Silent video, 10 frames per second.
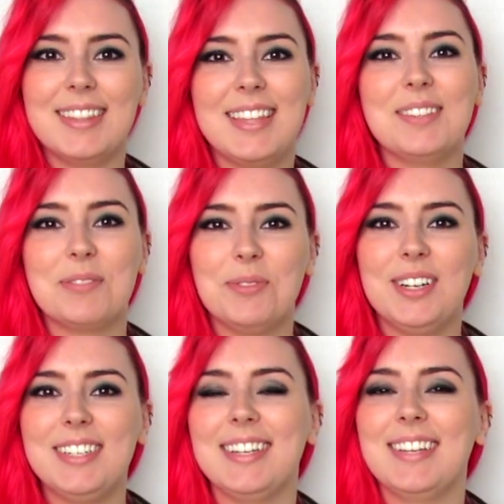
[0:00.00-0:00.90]
Thanks for
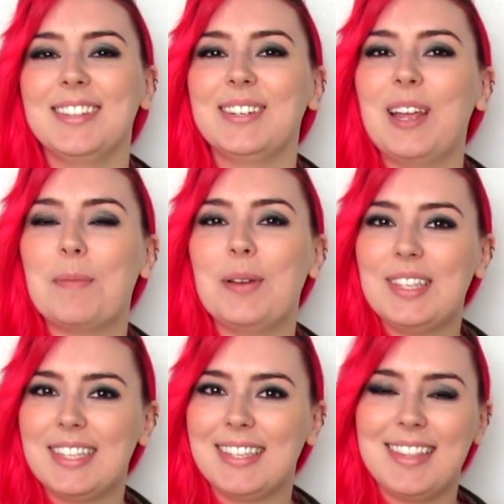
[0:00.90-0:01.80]
watching and learning about
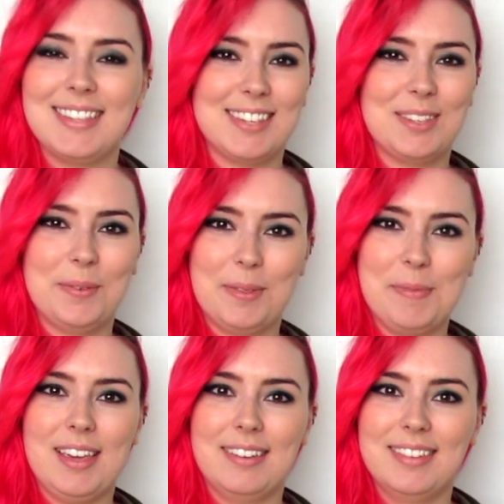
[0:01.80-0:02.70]
the senses with
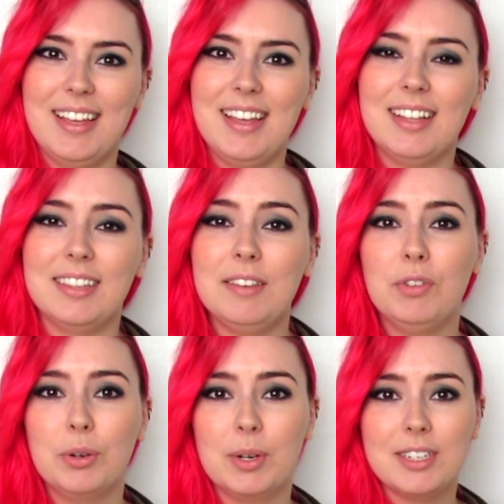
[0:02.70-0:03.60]
me. Leave
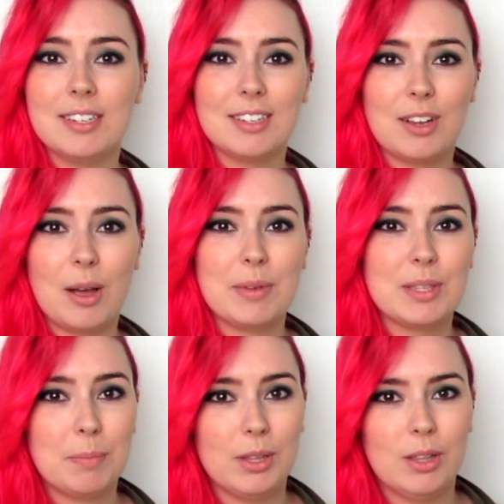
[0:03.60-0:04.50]
your questions and
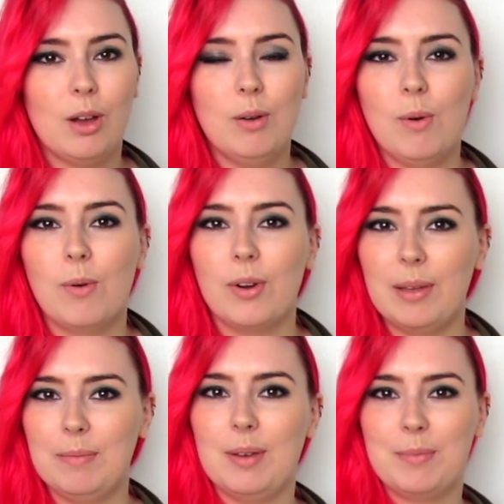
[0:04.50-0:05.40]
comments below or
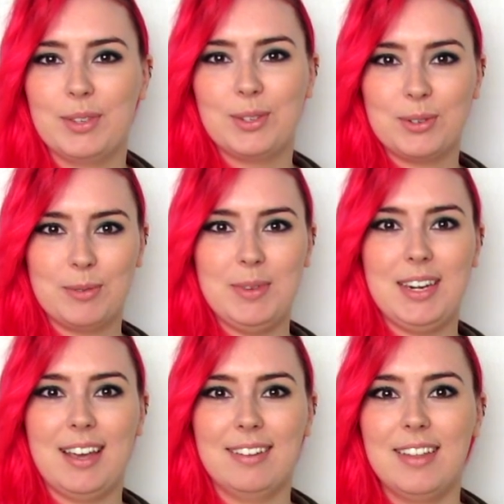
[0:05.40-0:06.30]
hit me up on social
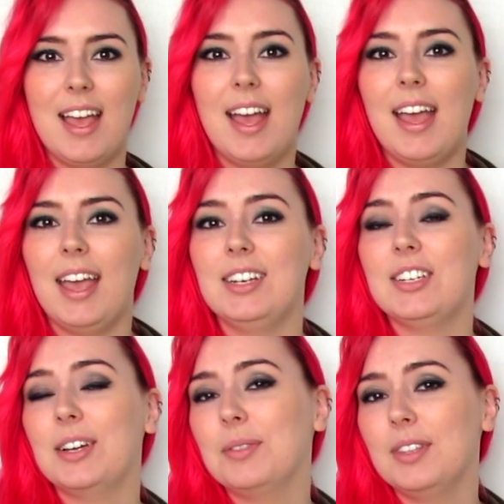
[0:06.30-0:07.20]
media. And
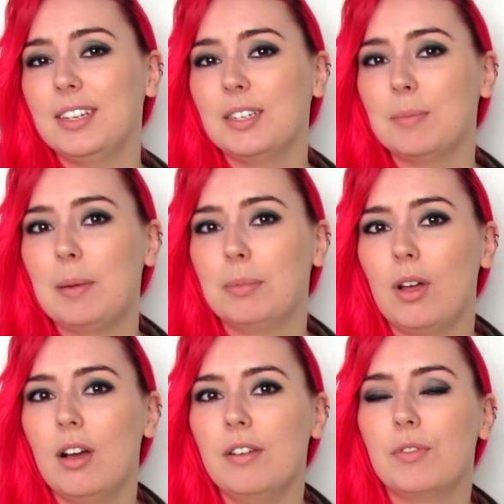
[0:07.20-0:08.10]
check out the link to my
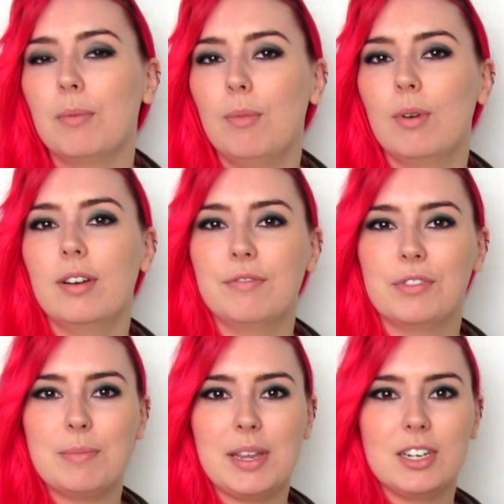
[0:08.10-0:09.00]
blog for more
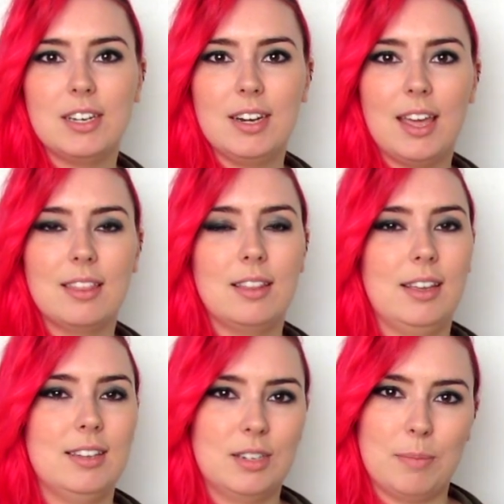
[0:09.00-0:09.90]
information and the
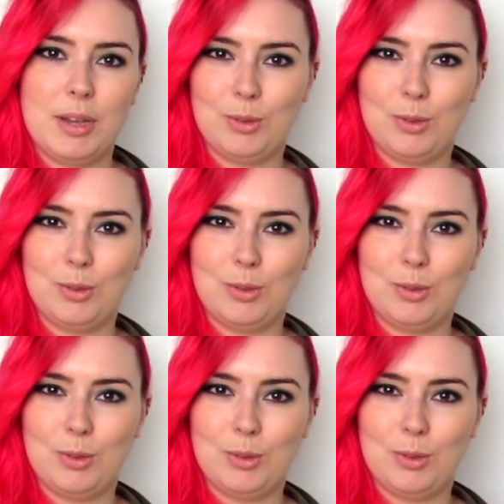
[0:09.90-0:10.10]
links to my